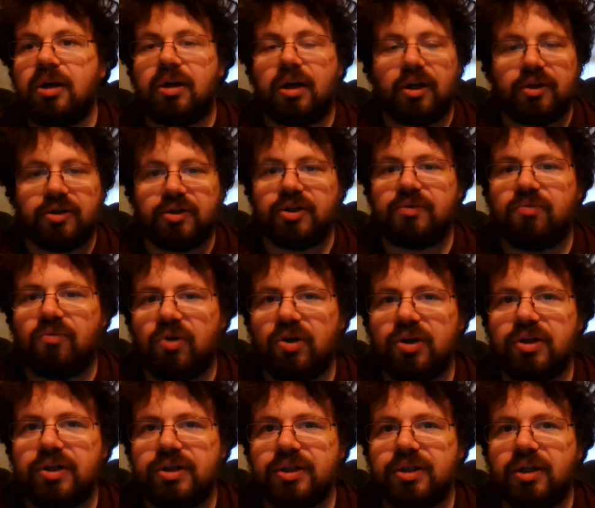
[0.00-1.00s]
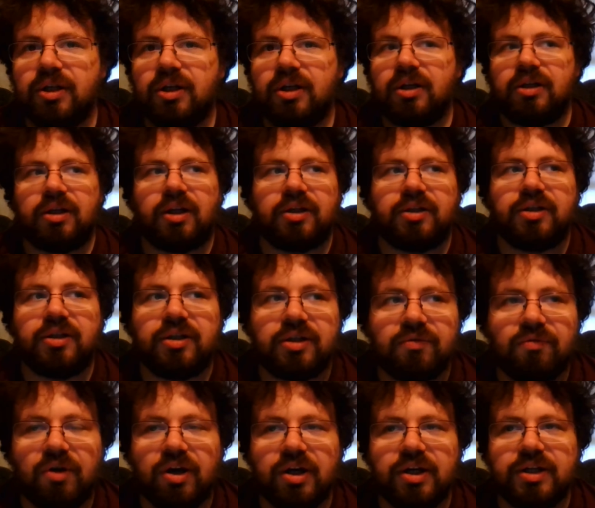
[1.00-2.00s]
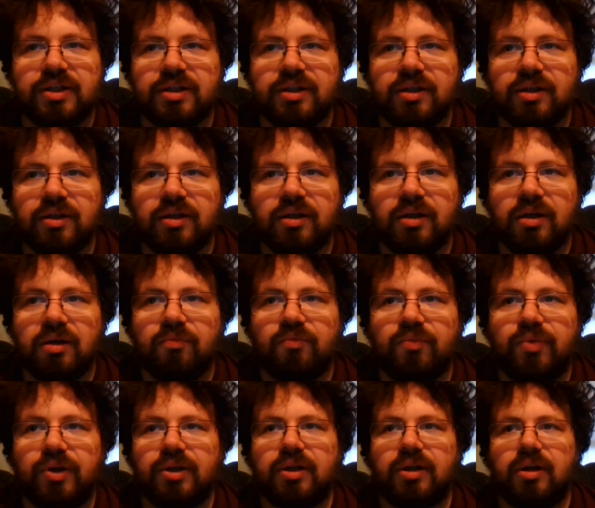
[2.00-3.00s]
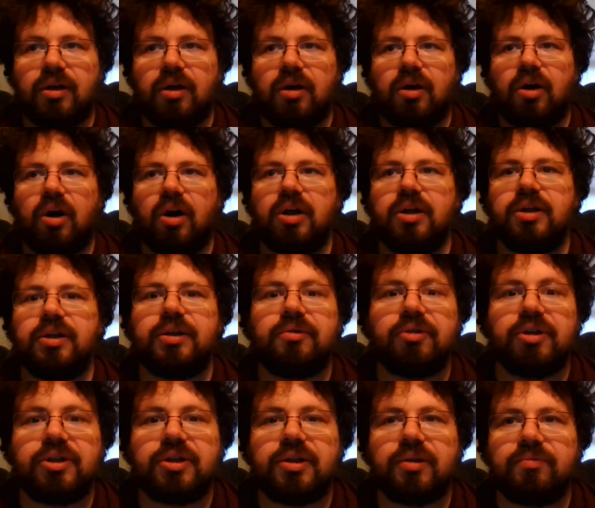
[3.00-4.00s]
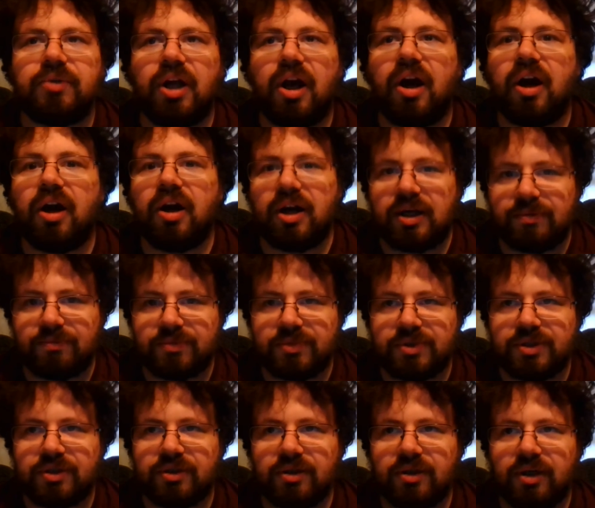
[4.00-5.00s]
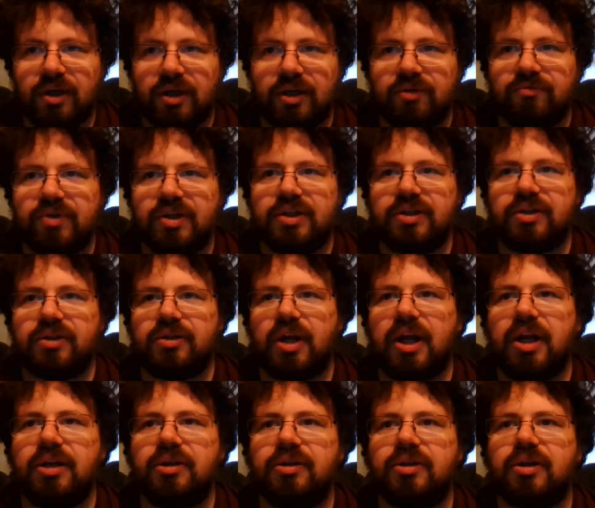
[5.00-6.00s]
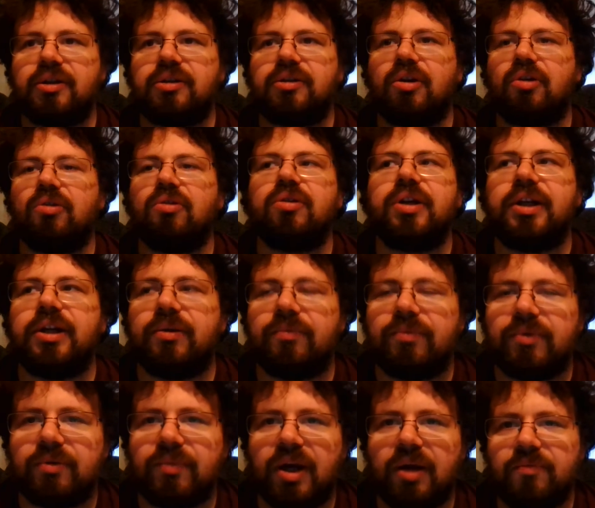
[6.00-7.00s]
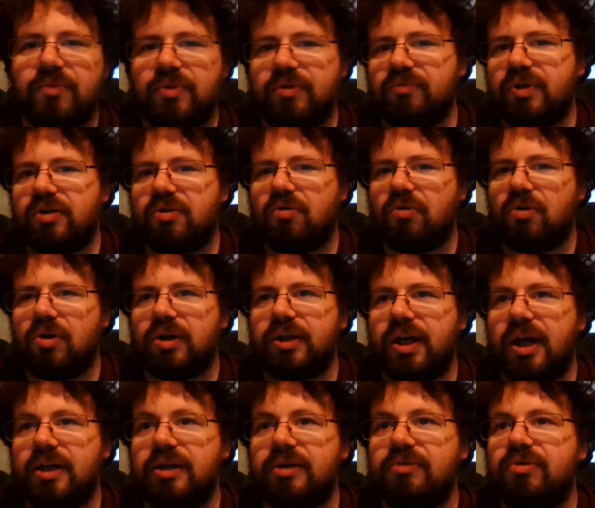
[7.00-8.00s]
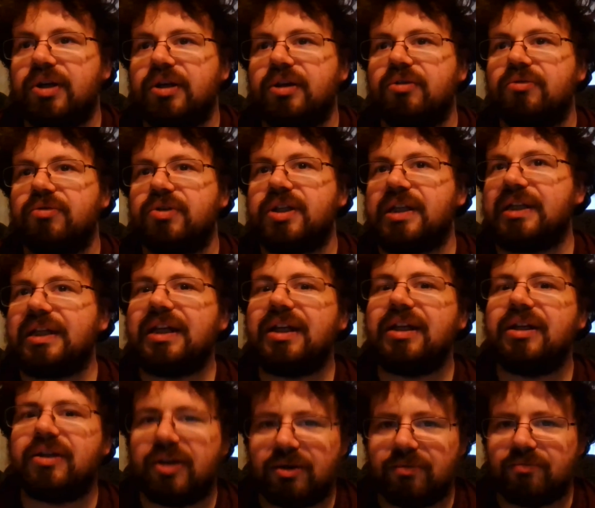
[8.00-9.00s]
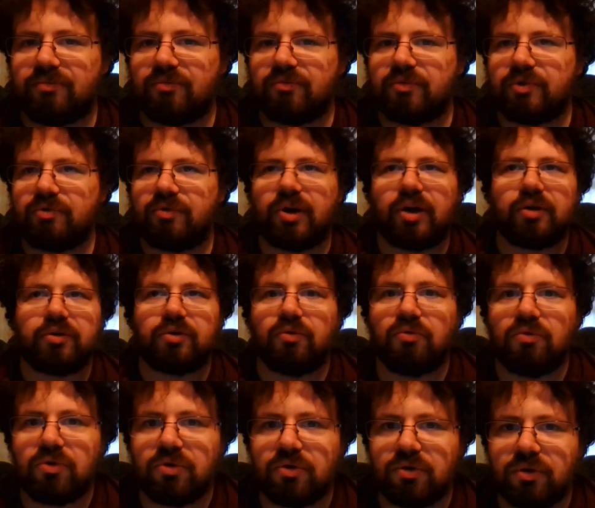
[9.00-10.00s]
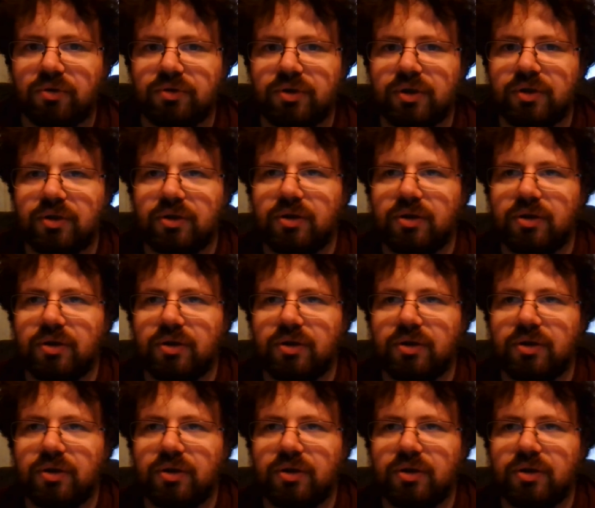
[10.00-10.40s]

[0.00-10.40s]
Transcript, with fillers: not just once, not just twice, but hundreds of times. And at least 10 to 30 of them have been recorded, and you can go see them throughout the world.